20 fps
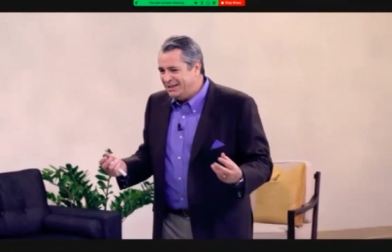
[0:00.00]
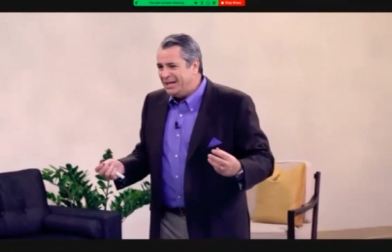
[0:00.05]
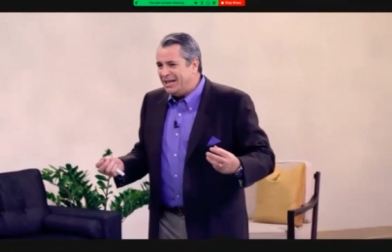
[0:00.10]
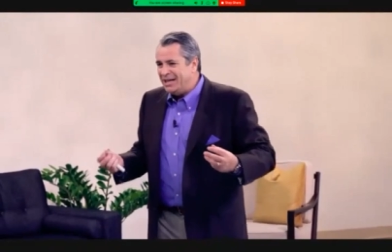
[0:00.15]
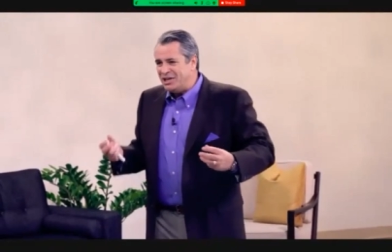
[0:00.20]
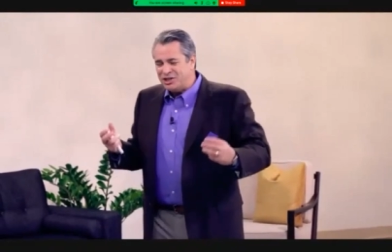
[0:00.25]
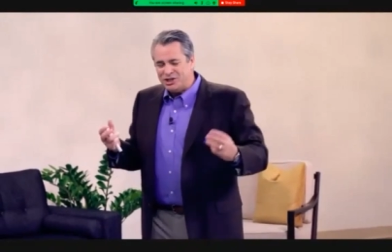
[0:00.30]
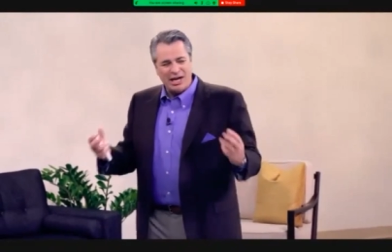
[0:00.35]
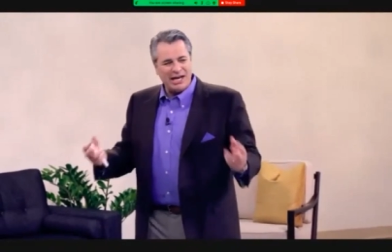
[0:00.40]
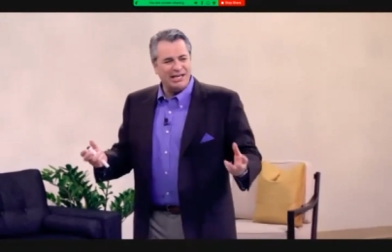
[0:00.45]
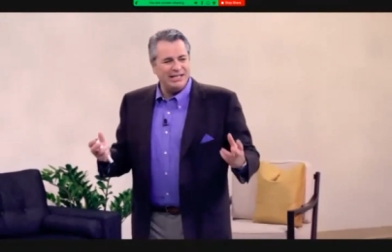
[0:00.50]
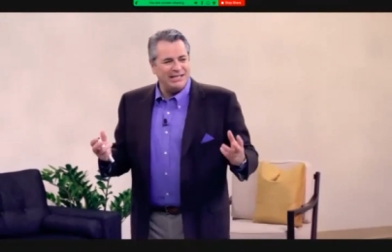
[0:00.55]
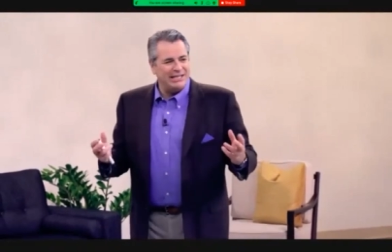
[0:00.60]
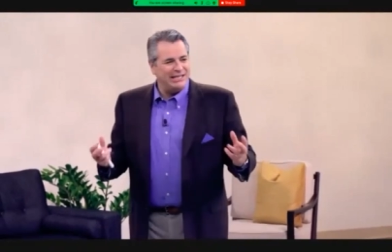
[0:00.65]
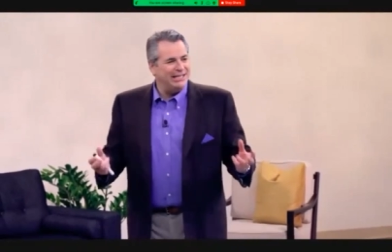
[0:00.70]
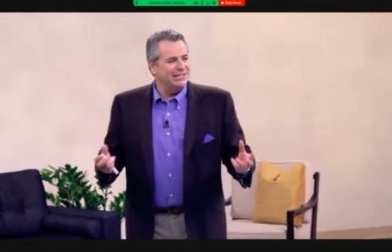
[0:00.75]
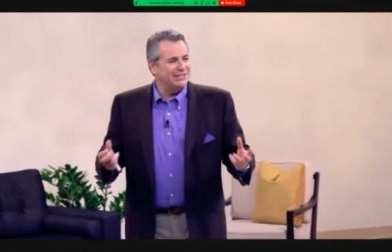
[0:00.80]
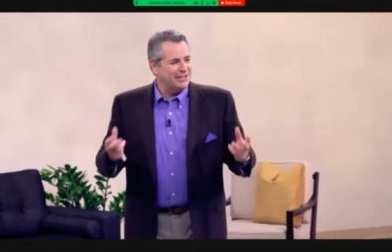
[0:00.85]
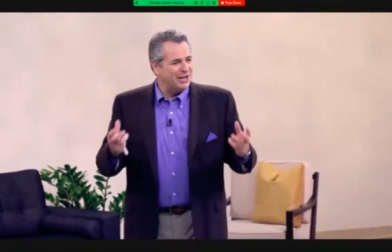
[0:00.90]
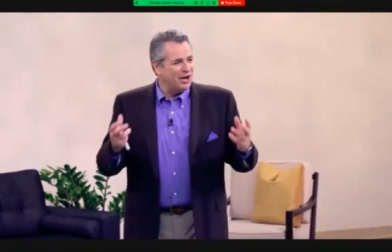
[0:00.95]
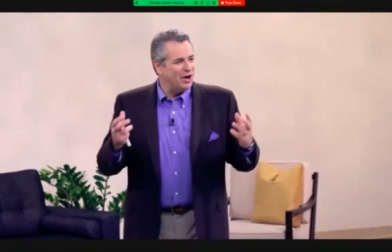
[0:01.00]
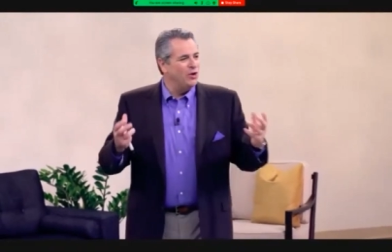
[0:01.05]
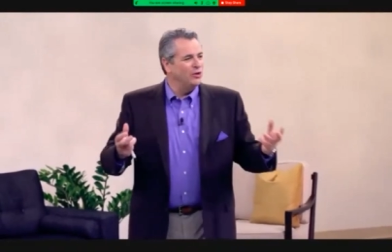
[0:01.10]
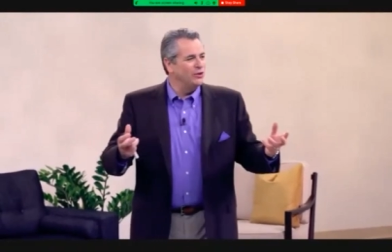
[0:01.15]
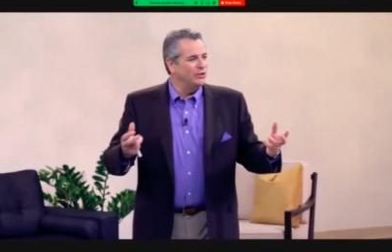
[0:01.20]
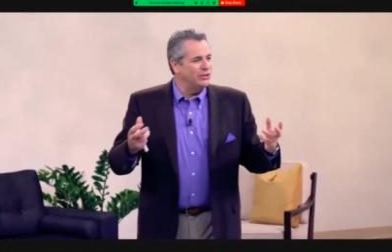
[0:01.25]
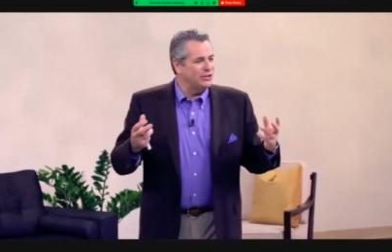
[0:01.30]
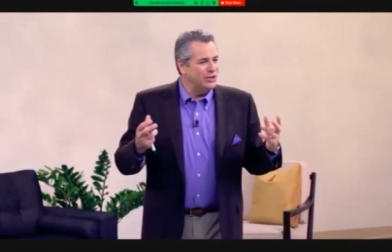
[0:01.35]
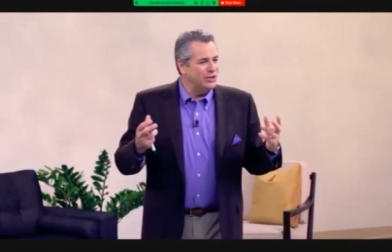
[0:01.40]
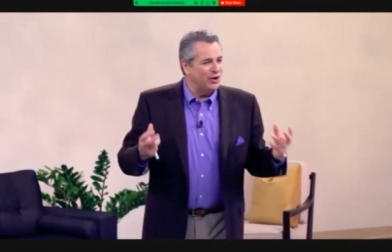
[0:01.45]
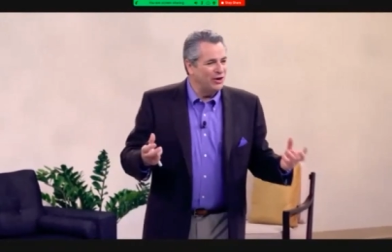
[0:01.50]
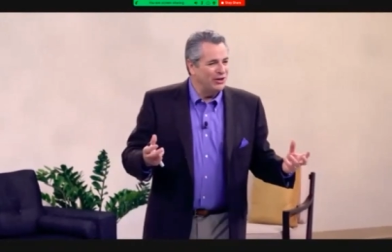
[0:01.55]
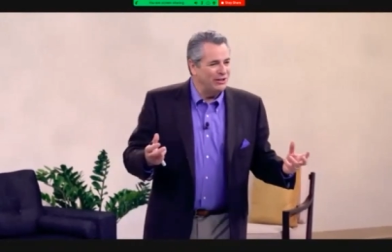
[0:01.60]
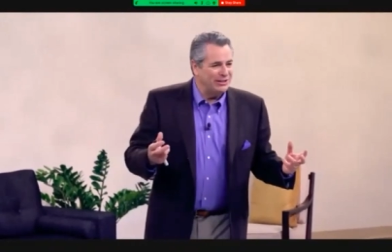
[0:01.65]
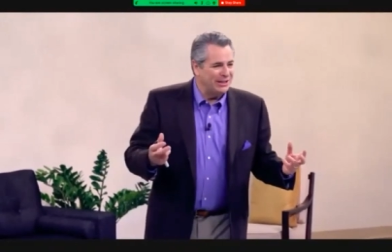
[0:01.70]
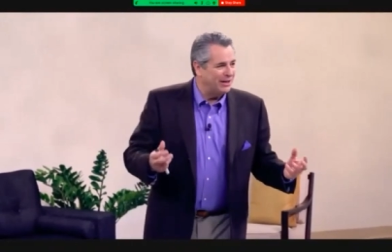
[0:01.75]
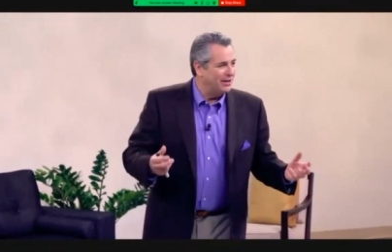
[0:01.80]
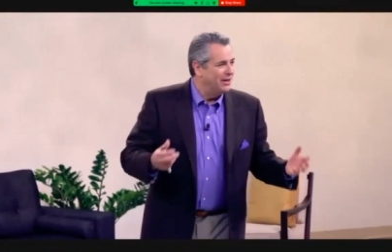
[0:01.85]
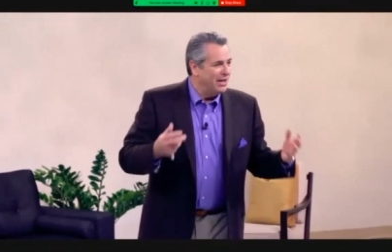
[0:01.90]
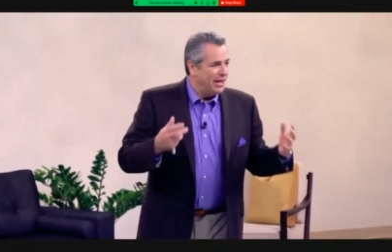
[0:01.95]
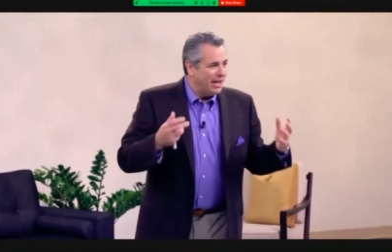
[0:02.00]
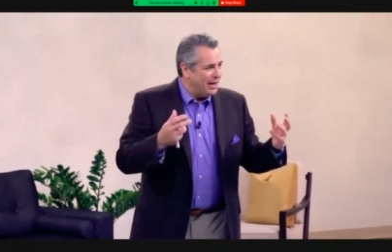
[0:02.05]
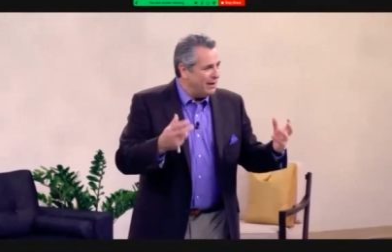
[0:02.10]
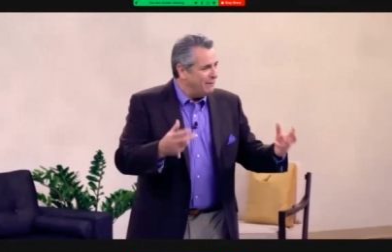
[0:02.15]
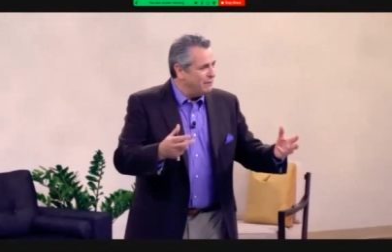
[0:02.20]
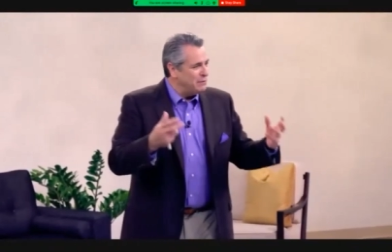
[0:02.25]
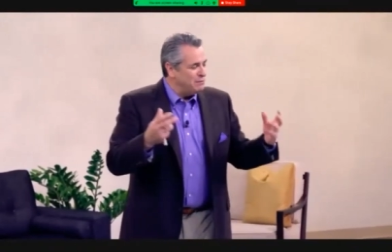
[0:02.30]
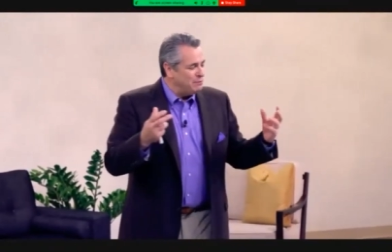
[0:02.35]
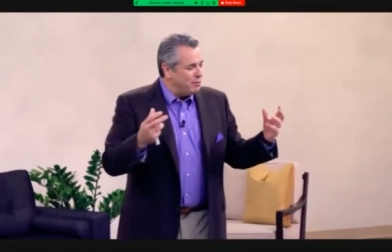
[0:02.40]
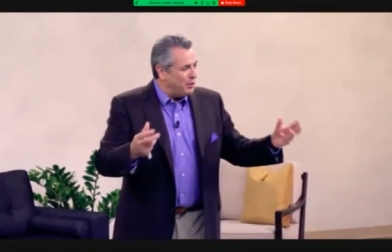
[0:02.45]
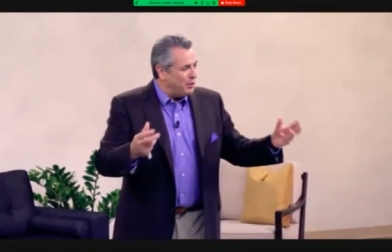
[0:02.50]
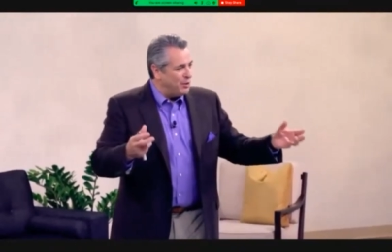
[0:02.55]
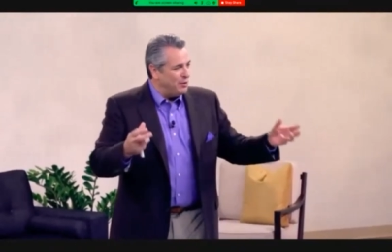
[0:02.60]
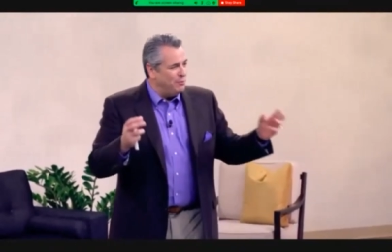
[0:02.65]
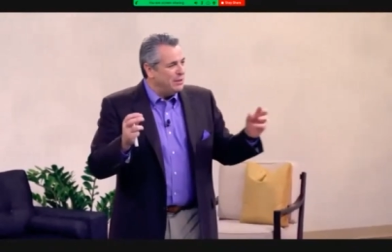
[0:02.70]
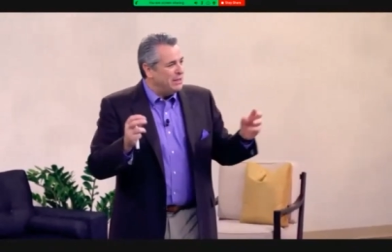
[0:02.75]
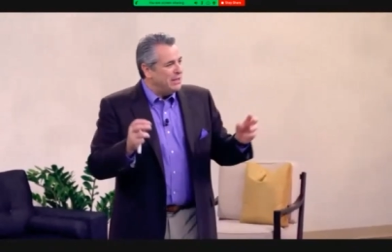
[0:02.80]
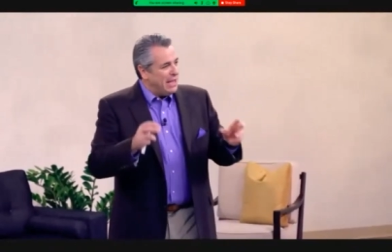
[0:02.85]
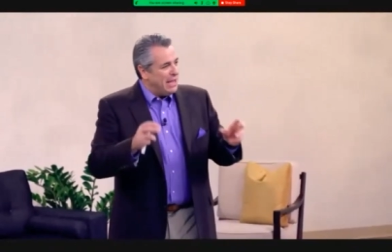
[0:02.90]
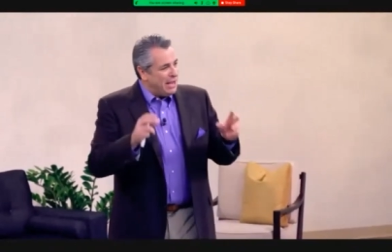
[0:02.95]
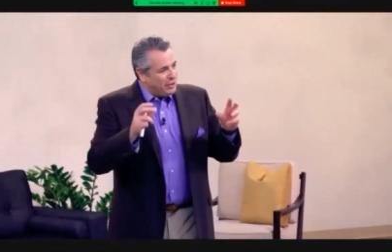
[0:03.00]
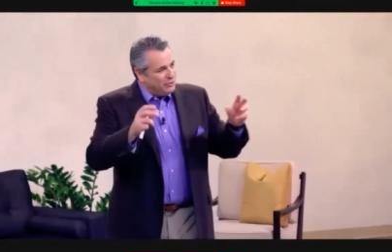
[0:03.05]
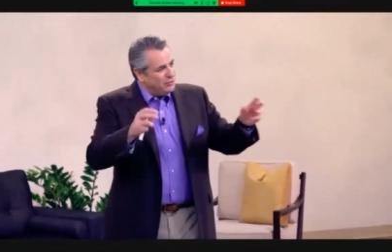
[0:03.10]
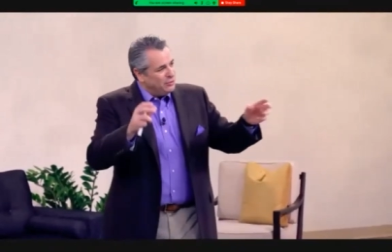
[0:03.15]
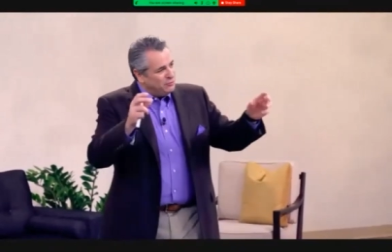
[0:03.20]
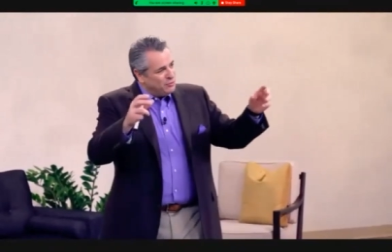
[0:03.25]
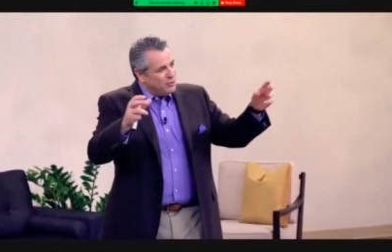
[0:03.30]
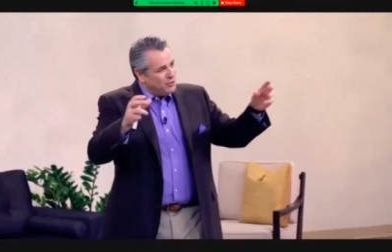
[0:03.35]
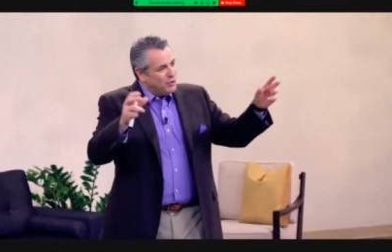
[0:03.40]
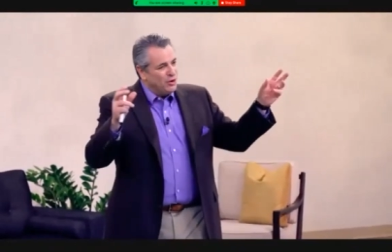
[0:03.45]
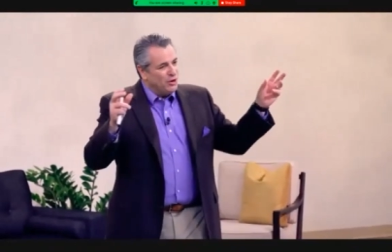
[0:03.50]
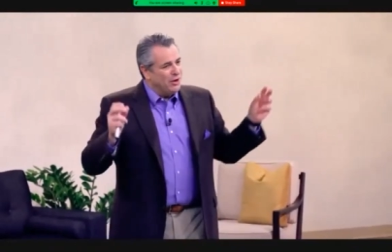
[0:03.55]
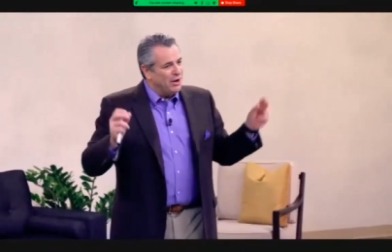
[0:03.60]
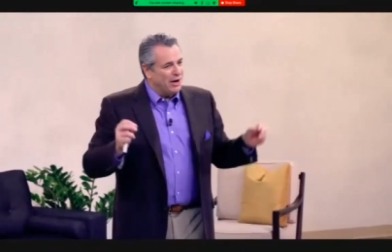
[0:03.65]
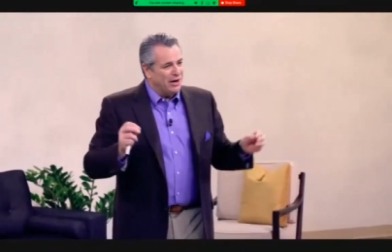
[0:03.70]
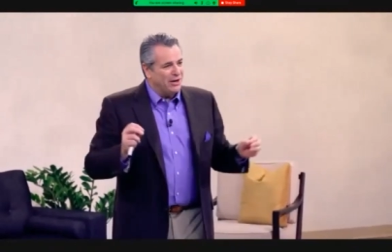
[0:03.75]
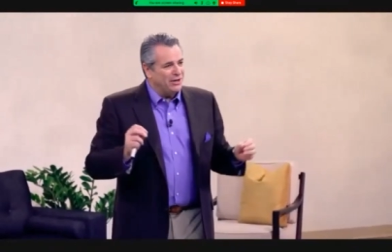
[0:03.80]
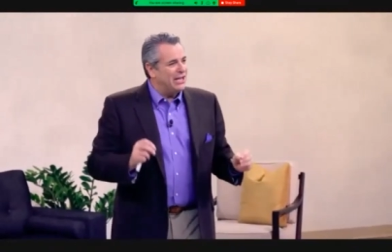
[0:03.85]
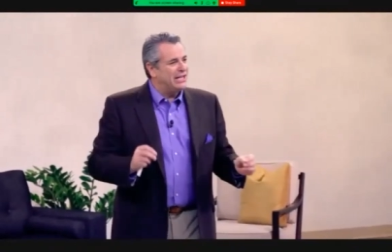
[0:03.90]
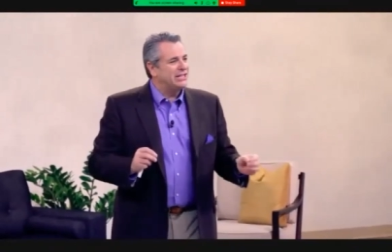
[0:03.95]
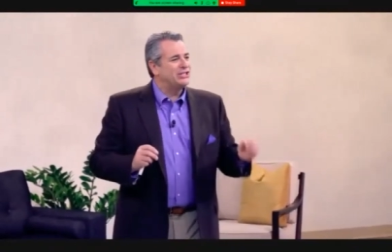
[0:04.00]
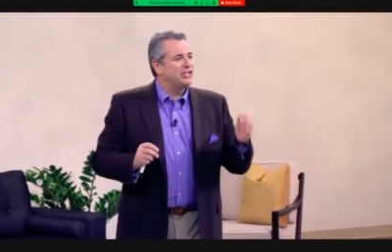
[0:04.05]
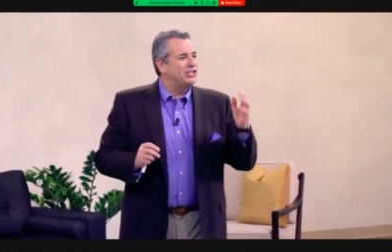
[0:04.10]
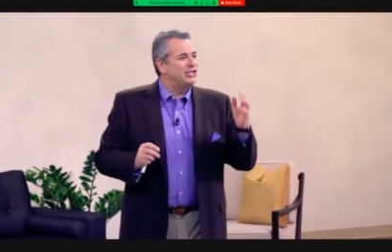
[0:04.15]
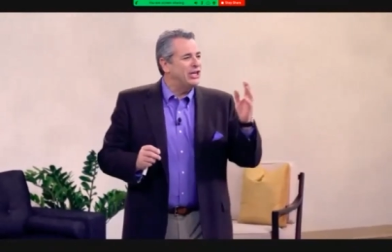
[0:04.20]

And a shanachie is an old storyteller, and every pub out in rural Ireland has a